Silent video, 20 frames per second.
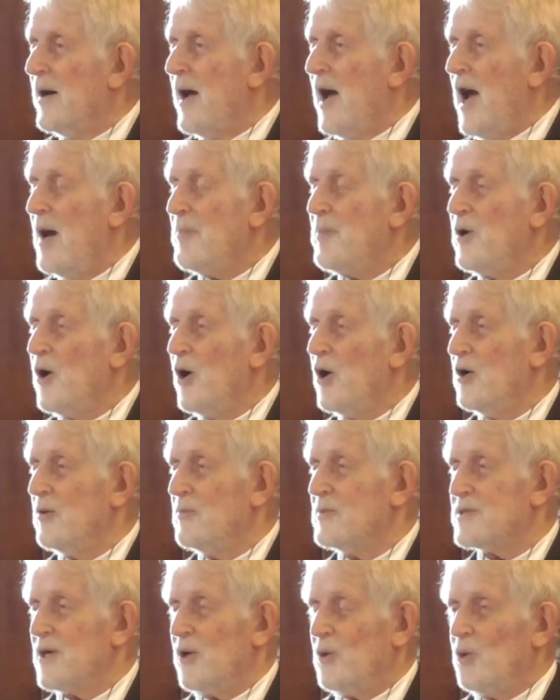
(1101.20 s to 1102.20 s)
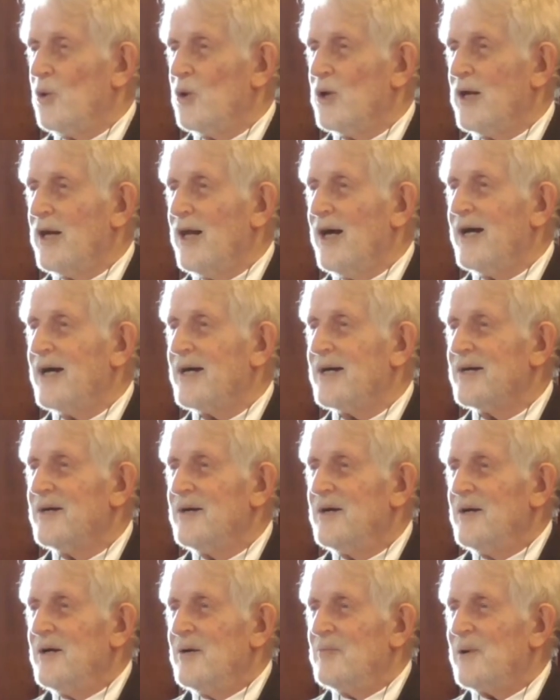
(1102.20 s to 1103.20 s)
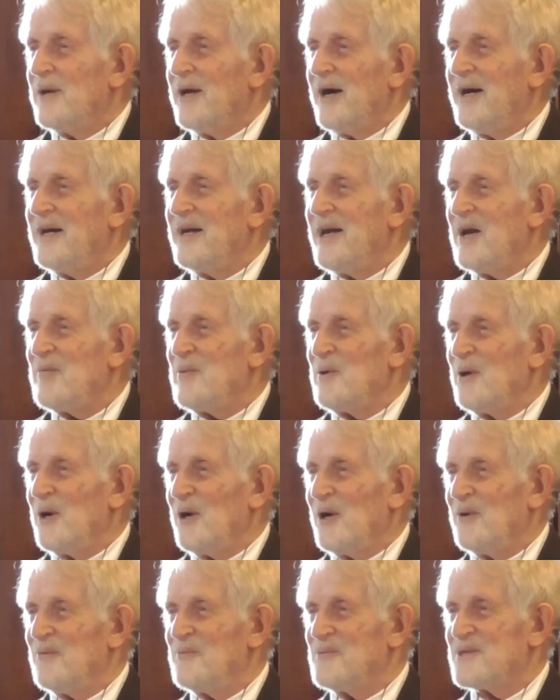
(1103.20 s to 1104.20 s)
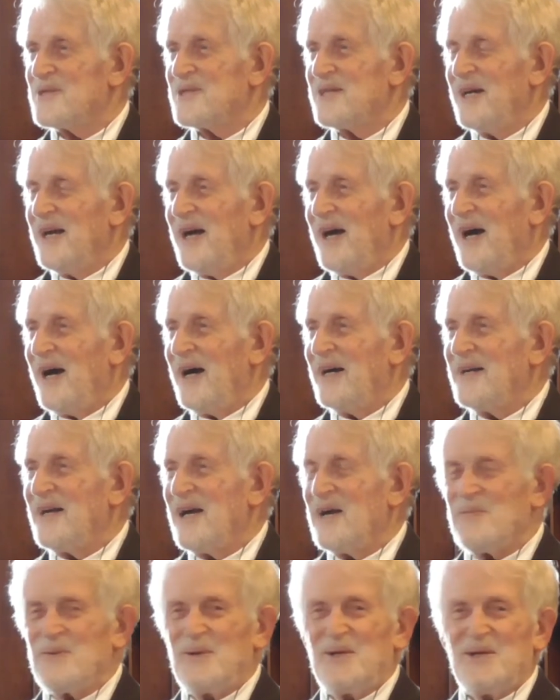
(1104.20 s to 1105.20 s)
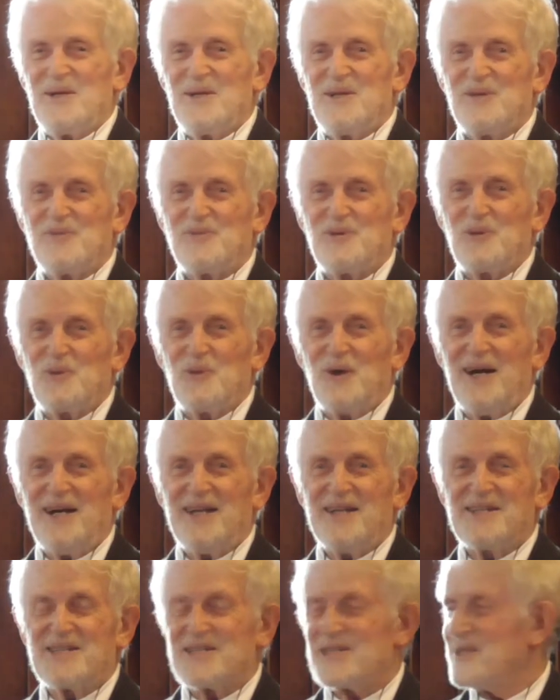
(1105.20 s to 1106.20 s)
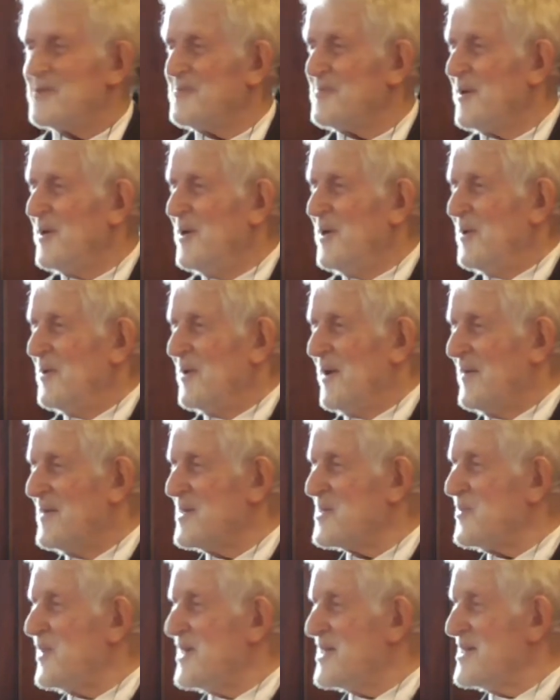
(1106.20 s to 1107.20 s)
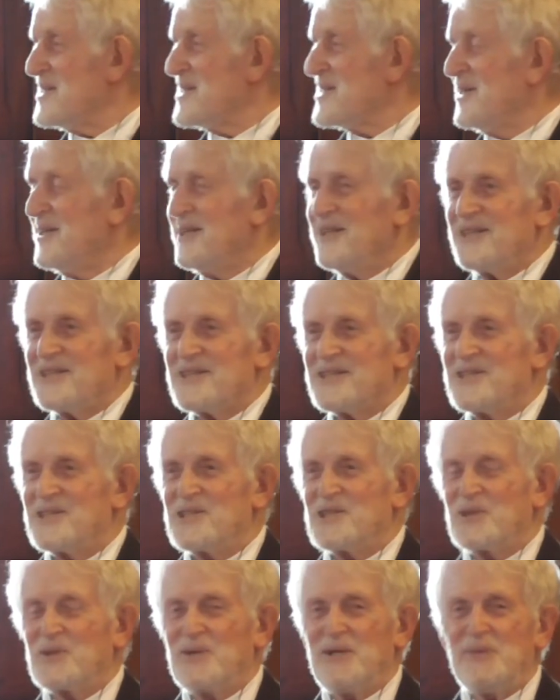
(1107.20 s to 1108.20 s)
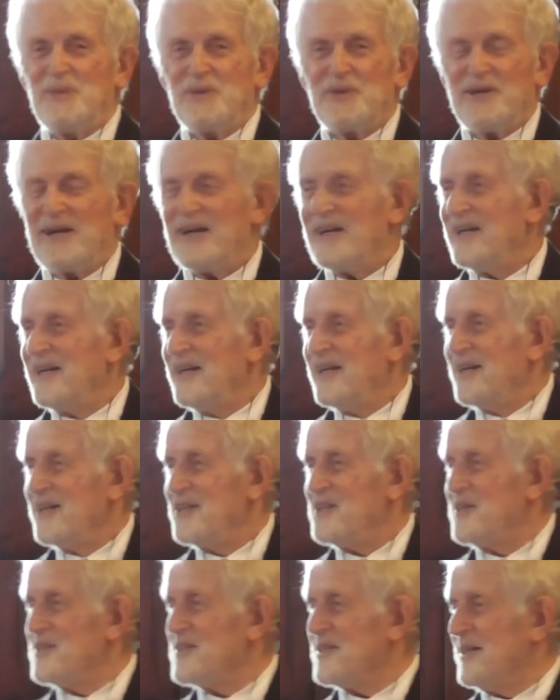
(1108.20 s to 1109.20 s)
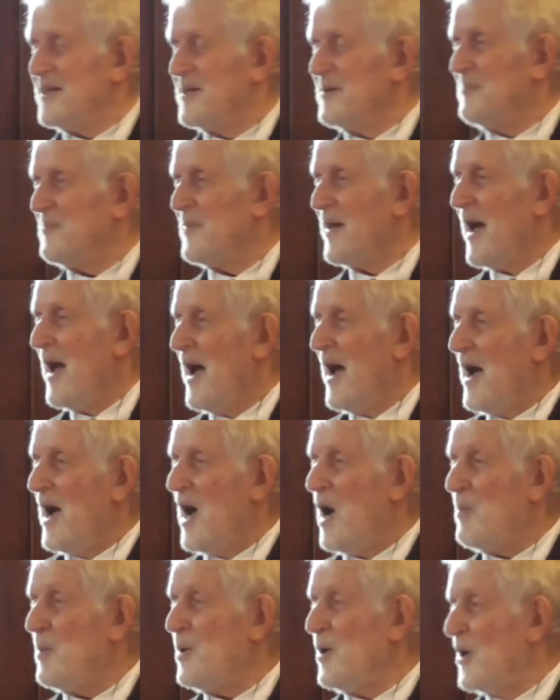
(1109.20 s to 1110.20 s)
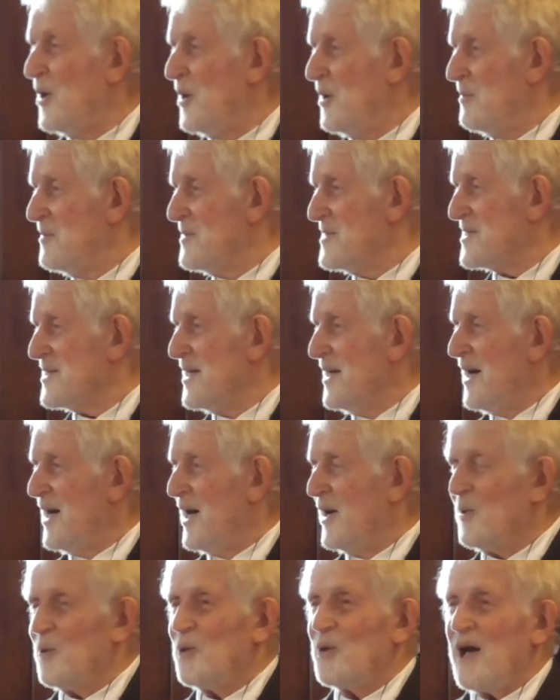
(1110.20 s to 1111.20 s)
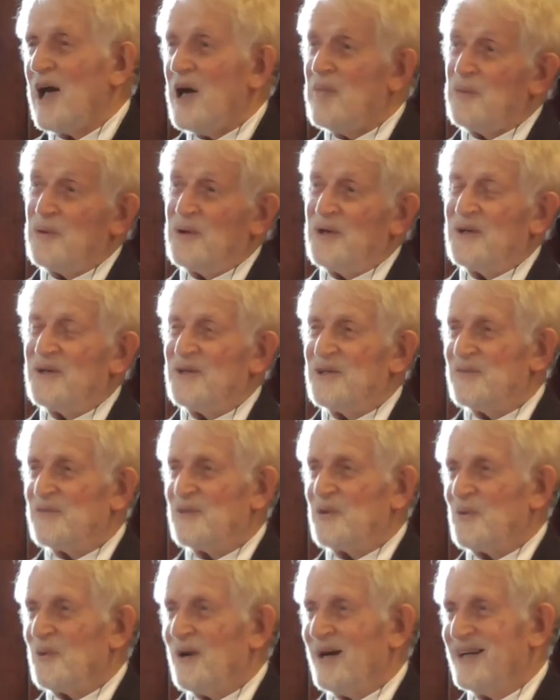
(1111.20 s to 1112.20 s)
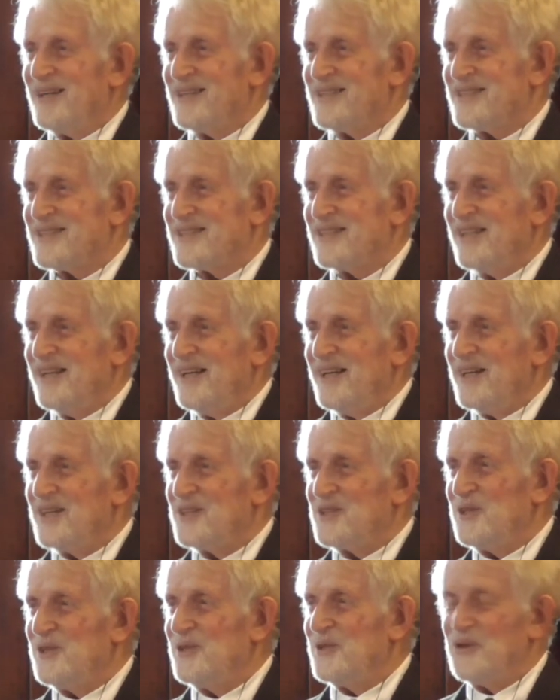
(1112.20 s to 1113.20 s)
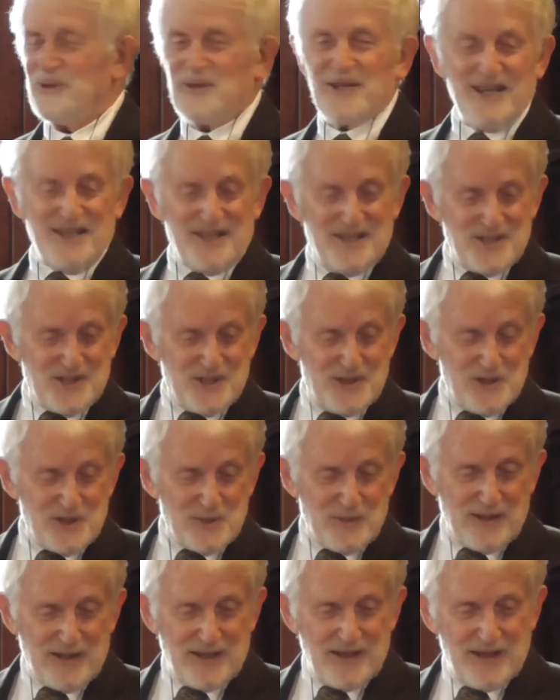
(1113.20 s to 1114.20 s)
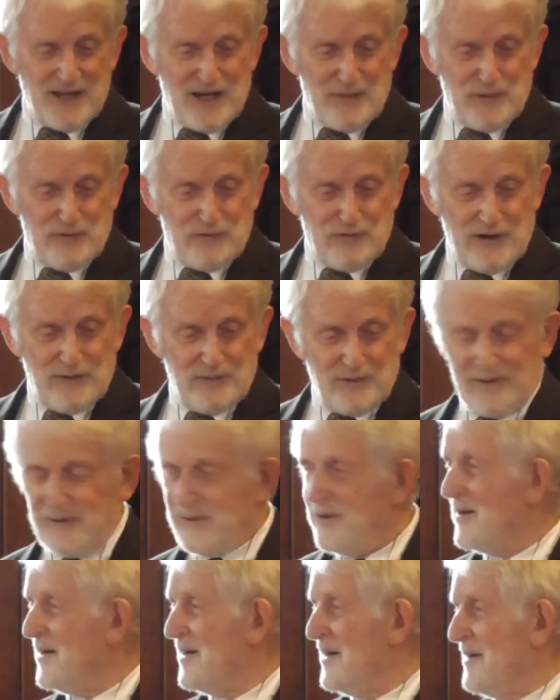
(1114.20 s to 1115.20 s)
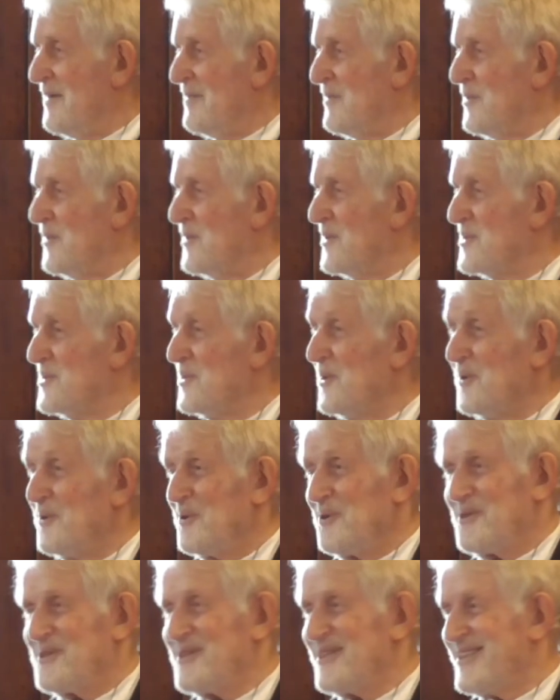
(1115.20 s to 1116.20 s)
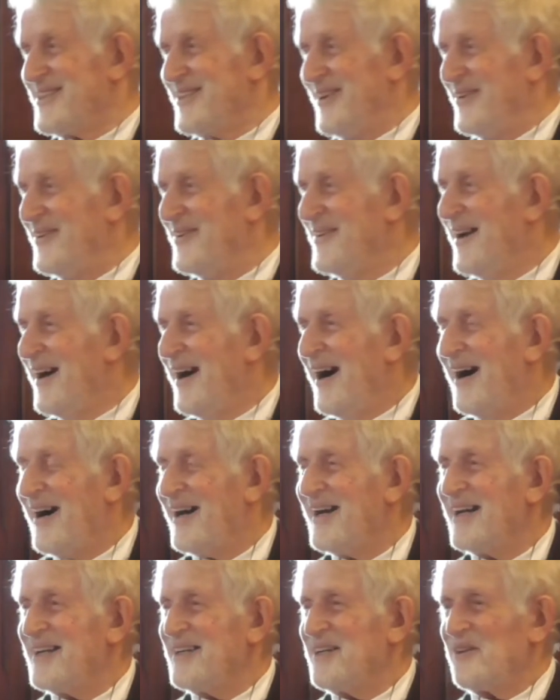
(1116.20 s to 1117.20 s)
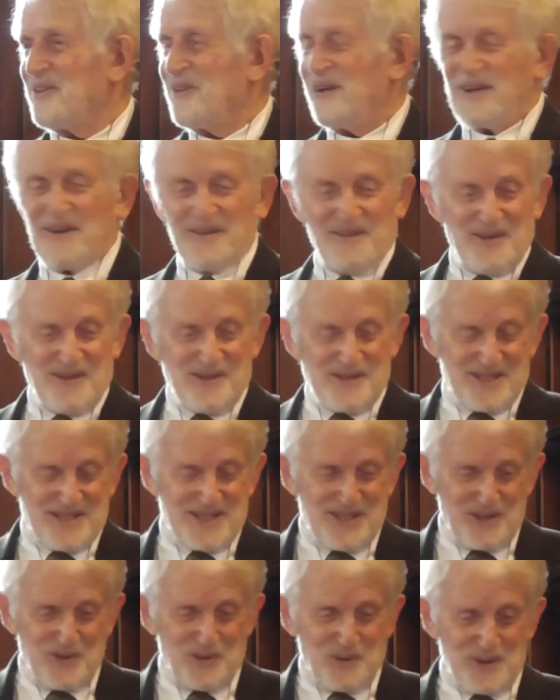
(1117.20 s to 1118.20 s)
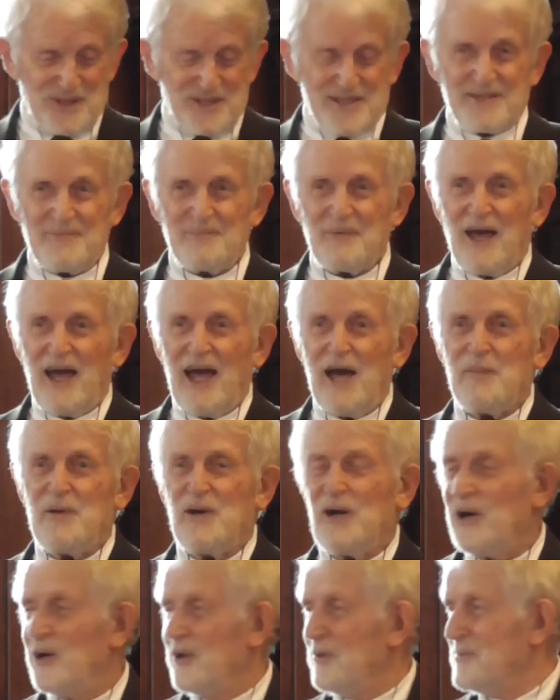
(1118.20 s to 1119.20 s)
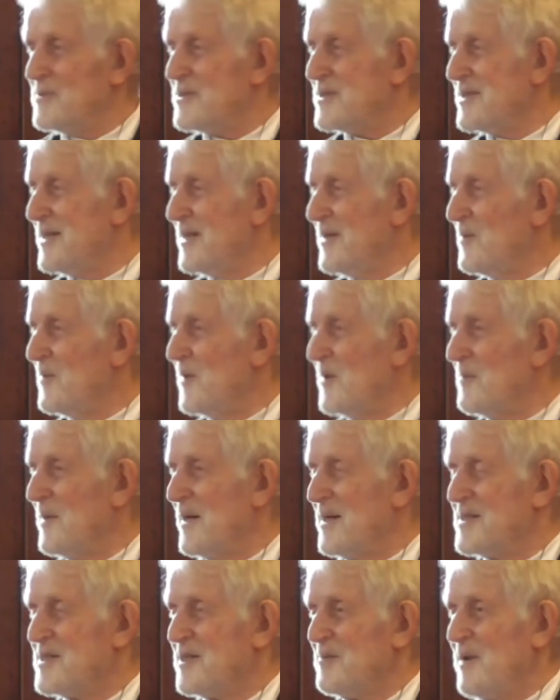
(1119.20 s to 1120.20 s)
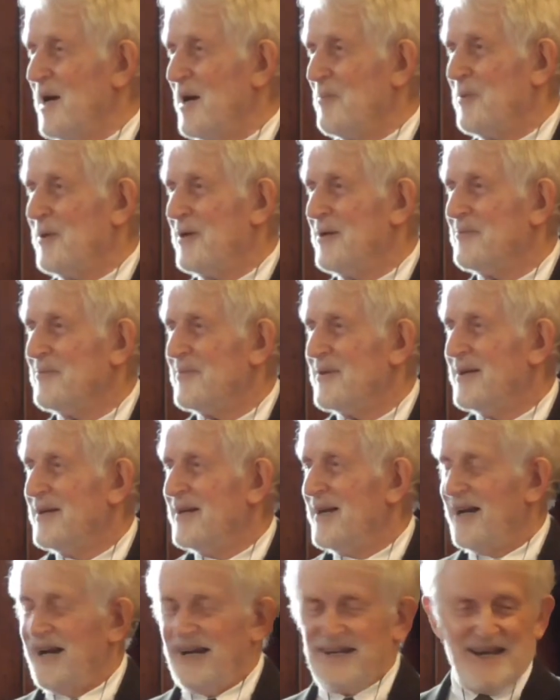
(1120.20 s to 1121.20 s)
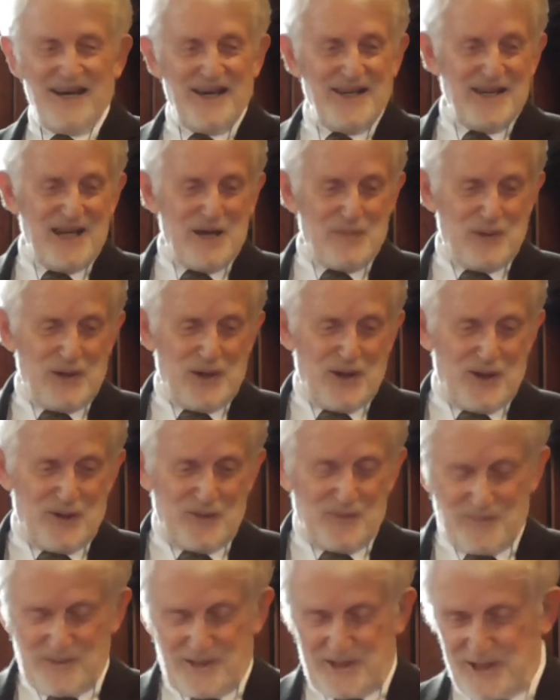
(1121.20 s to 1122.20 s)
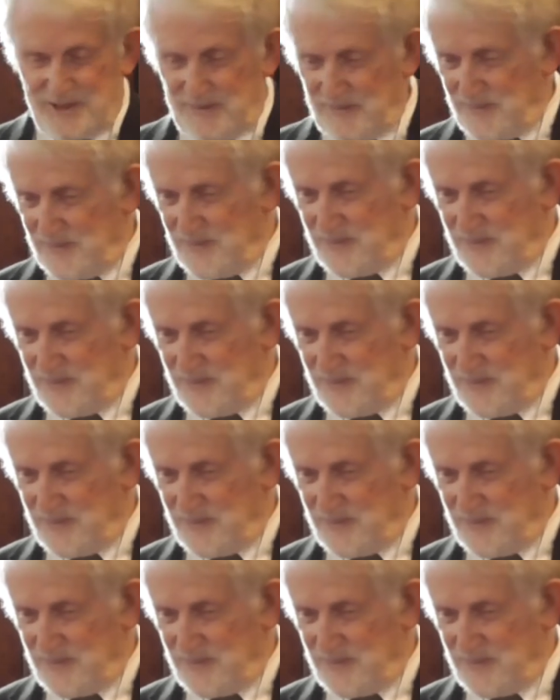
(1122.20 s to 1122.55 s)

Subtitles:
happy homes are all alike, but unhappy homes are unhappy in different ways. This Russian scientist disagreed with that, and she said, happy homes are all happy in different ways. And she knew that because she was making a happy family with all those dogs. So I'd like to think of those thoughts. Happy homes, what makes them happy, and unhappy homes.